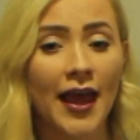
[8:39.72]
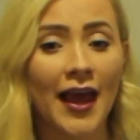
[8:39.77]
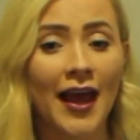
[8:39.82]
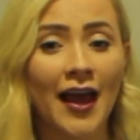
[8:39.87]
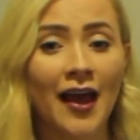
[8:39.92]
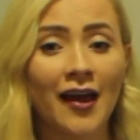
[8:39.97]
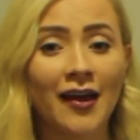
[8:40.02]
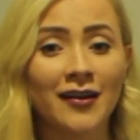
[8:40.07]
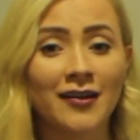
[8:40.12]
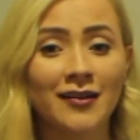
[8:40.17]

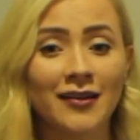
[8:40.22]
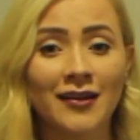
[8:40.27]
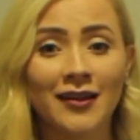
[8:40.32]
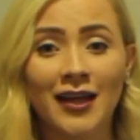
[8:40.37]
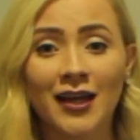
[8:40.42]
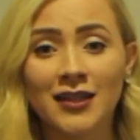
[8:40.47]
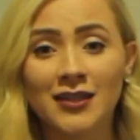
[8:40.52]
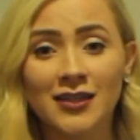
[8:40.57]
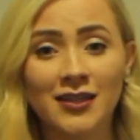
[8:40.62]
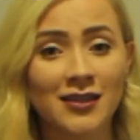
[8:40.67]
And
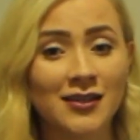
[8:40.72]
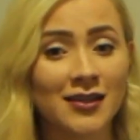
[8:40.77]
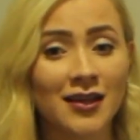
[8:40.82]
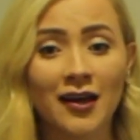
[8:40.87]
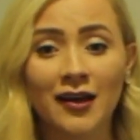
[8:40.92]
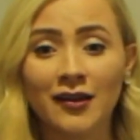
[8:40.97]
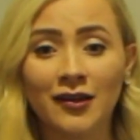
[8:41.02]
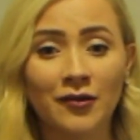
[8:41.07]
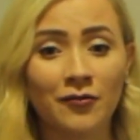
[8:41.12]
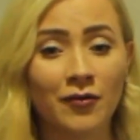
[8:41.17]
that's
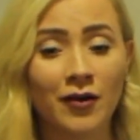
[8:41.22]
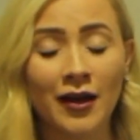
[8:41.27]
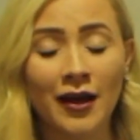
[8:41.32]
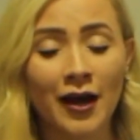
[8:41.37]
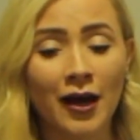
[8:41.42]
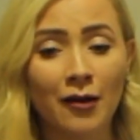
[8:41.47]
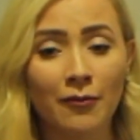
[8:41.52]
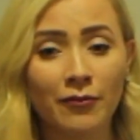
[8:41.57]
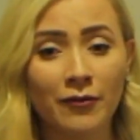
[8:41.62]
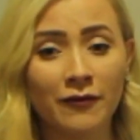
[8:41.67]
exactly what
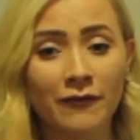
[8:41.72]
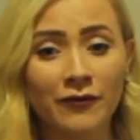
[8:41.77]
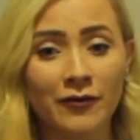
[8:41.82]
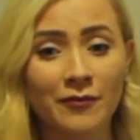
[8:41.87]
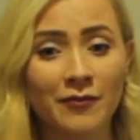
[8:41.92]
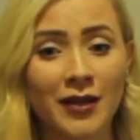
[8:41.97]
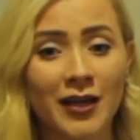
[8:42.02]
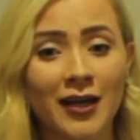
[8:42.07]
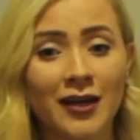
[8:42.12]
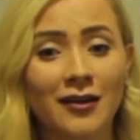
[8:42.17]
happened
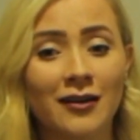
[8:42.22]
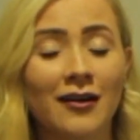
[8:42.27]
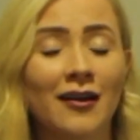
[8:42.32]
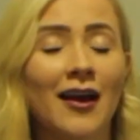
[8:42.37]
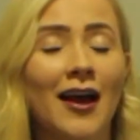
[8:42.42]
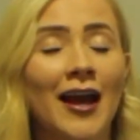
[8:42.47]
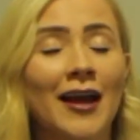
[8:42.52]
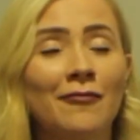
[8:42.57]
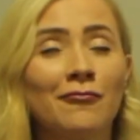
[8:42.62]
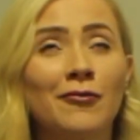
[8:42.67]
from there.
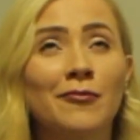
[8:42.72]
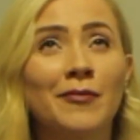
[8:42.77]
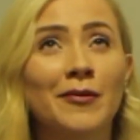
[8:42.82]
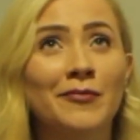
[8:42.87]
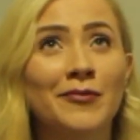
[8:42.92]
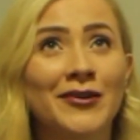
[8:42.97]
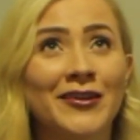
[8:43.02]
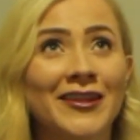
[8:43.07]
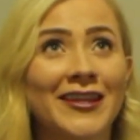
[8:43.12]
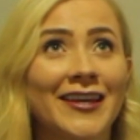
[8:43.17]
I
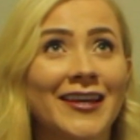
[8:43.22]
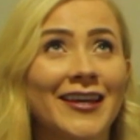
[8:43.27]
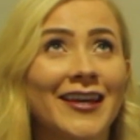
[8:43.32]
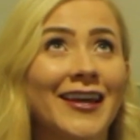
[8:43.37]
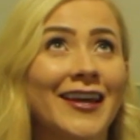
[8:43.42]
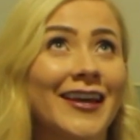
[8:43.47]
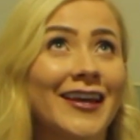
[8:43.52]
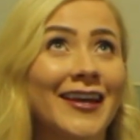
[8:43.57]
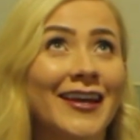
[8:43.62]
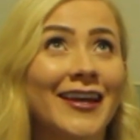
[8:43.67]
remember
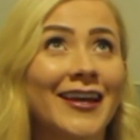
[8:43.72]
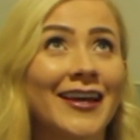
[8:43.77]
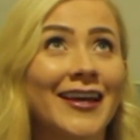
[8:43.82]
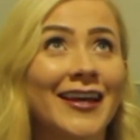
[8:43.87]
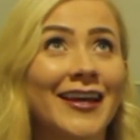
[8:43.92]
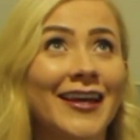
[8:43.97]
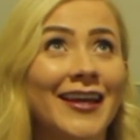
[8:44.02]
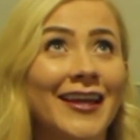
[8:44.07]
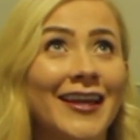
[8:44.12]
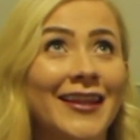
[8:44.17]
thinking
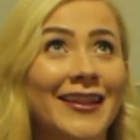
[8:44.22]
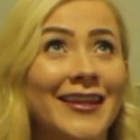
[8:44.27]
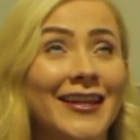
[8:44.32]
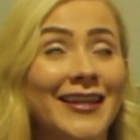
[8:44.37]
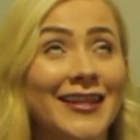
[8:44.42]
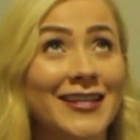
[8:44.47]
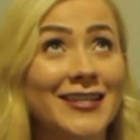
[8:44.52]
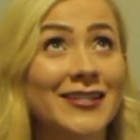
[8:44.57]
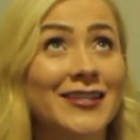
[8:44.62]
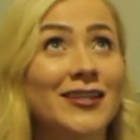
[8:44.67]

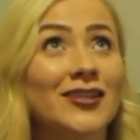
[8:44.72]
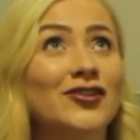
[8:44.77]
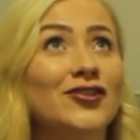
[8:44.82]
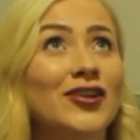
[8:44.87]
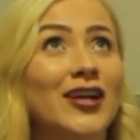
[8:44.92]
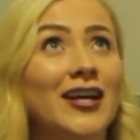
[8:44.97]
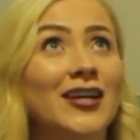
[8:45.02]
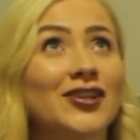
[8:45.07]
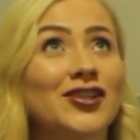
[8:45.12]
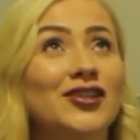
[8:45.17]
that these
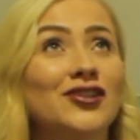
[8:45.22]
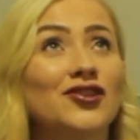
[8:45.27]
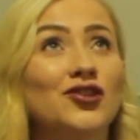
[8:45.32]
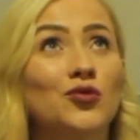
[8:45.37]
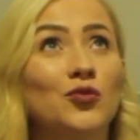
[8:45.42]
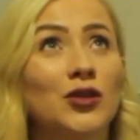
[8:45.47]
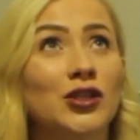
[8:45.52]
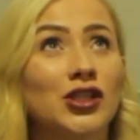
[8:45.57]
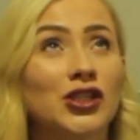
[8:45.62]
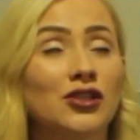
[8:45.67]

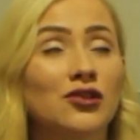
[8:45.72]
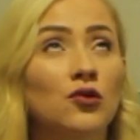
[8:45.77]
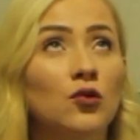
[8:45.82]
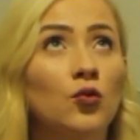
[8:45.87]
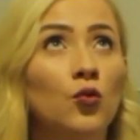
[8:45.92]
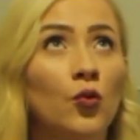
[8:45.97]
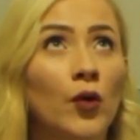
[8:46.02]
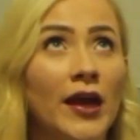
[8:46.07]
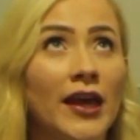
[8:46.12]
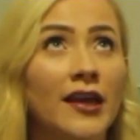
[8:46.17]
contractions were
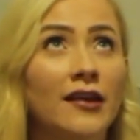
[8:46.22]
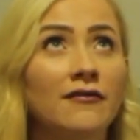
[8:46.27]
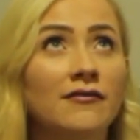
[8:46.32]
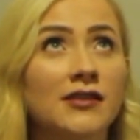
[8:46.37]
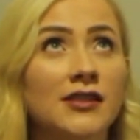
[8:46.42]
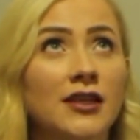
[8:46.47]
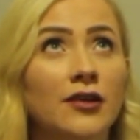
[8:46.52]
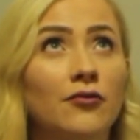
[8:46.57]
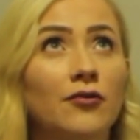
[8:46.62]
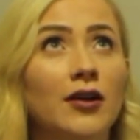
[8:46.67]
just
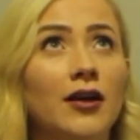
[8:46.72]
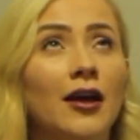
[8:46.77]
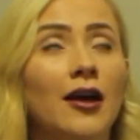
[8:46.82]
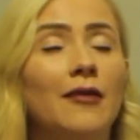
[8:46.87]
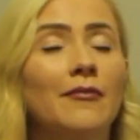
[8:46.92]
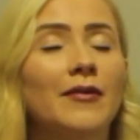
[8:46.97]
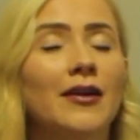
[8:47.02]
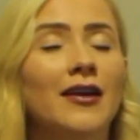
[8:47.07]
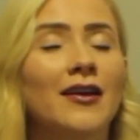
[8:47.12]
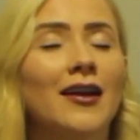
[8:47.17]
waves that were
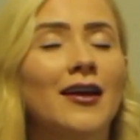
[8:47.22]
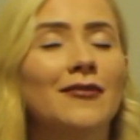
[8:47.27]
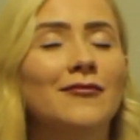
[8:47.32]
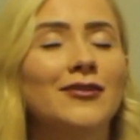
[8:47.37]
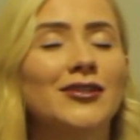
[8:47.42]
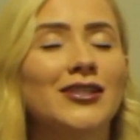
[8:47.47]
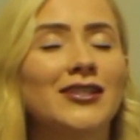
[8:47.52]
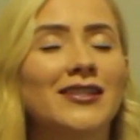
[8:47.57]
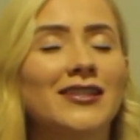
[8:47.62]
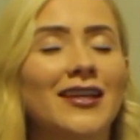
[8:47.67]
coming, and I
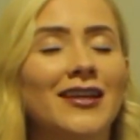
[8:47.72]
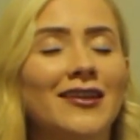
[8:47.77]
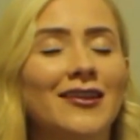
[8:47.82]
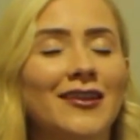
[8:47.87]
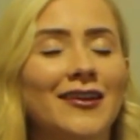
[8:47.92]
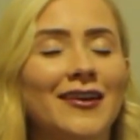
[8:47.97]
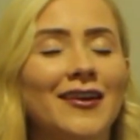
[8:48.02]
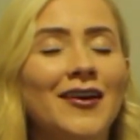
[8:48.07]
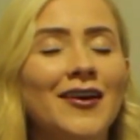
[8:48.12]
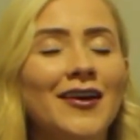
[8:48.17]
would just let
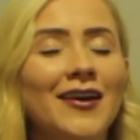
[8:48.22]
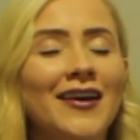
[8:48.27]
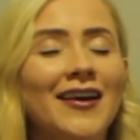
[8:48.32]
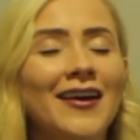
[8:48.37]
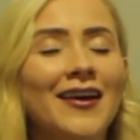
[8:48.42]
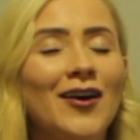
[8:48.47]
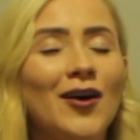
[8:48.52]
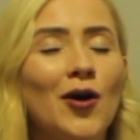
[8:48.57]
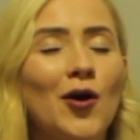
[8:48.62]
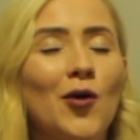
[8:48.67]

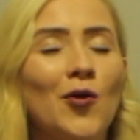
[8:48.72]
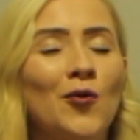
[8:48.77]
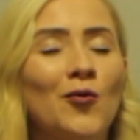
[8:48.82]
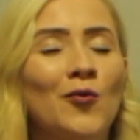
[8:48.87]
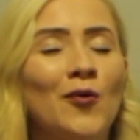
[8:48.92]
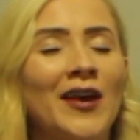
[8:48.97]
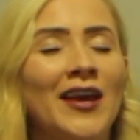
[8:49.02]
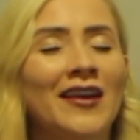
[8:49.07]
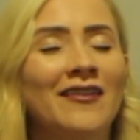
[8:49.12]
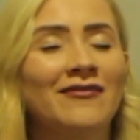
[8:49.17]
the
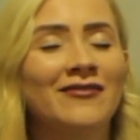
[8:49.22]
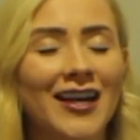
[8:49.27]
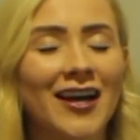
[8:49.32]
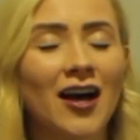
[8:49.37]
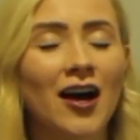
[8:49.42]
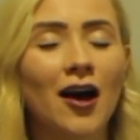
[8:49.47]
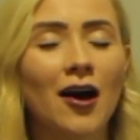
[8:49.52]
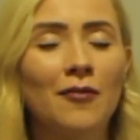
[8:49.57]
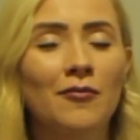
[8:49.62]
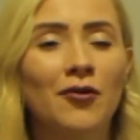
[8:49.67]
wave
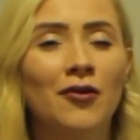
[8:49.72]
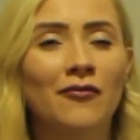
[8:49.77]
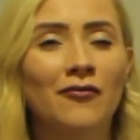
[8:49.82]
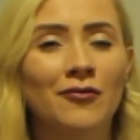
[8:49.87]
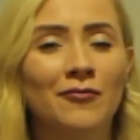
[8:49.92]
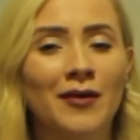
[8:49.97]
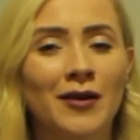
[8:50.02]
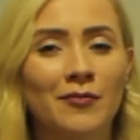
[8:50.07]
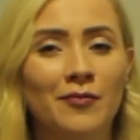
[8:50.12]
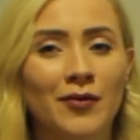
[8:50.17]
come
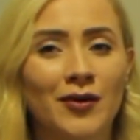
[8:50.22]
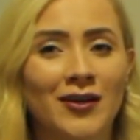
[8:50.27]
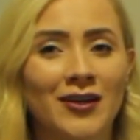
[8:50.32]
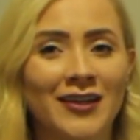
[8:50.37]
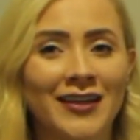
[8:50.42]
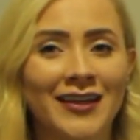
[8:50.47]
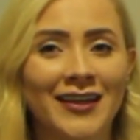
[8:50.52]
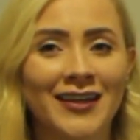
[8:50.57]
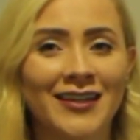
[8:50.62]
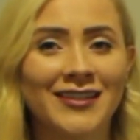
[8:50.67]
over my
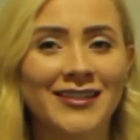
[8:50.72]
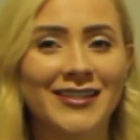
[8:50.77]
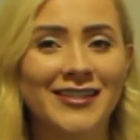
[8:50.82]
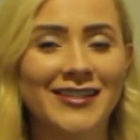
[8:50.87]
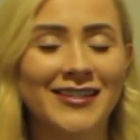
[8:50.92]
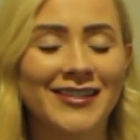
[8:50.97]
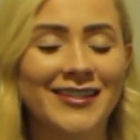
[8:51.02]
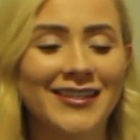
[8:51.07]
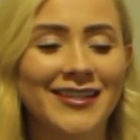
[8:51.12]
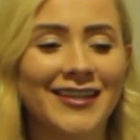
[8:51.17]
body and
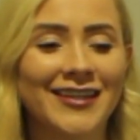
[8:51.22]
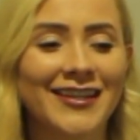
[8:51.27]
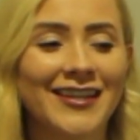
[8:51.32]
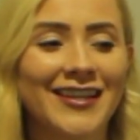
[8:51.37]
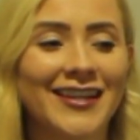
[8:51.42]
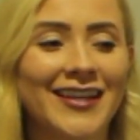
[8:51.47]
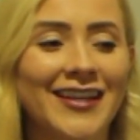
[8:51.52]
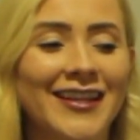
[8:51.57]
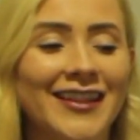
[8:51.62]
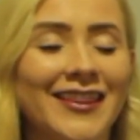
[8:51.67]
just
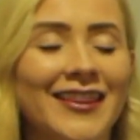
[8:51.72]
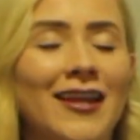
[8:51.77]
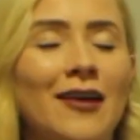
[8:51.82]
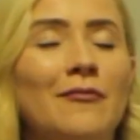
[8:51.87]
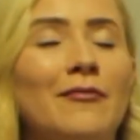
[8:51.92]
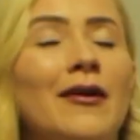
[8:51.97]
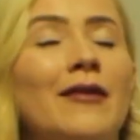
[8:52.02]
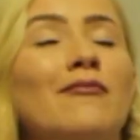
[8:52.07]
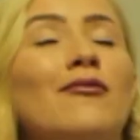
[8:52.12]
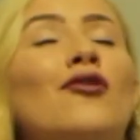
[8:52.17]

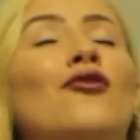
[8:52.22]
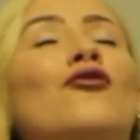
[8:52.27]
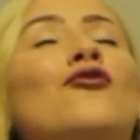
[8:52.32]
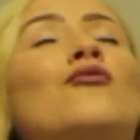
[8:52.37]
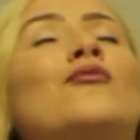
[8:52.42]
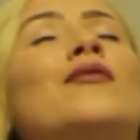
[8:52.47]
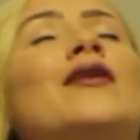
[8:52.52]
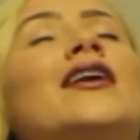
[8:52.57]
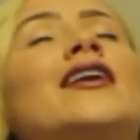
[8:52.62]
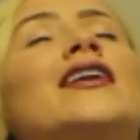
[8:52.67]
let my
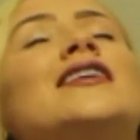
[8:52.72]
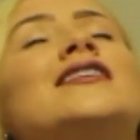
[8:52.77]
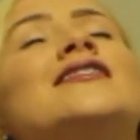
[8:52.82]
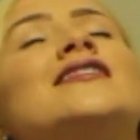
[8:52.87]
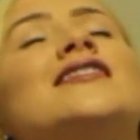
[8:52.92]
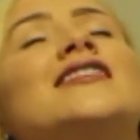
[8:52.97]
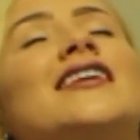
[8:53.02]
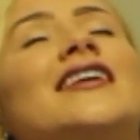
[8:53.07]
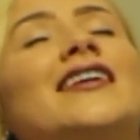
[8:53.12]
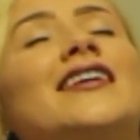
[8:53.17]
whole body
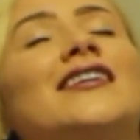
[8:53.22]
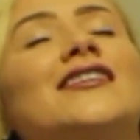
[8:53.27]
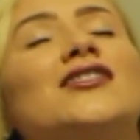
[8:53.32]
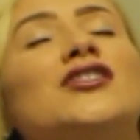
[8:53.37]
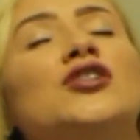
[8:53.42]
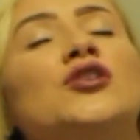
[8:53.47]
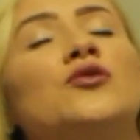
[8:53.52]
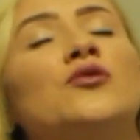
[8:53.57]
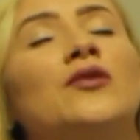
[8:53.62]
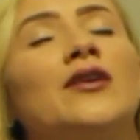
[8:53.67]
sink
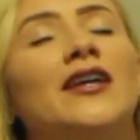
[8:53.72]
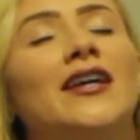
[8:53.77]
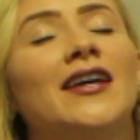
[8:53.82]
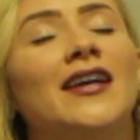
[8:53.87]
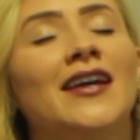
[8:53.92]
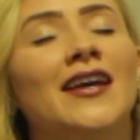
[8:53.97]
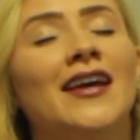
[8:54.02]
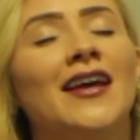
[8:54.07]
into it